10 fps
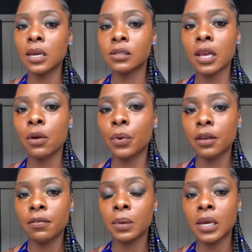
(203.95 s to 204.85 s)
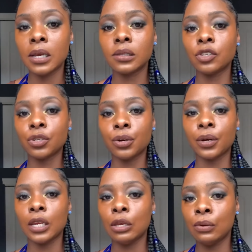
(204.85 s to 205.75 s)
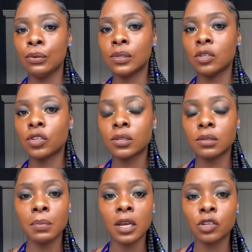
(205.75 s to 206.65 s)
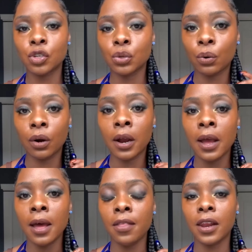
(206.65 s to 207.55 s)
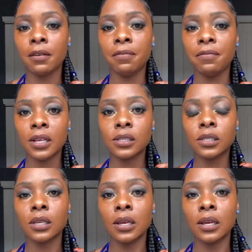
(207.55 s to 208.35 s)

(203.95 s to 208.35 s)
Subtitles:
Take one of the beads that you're going to use and just make sure that it fits.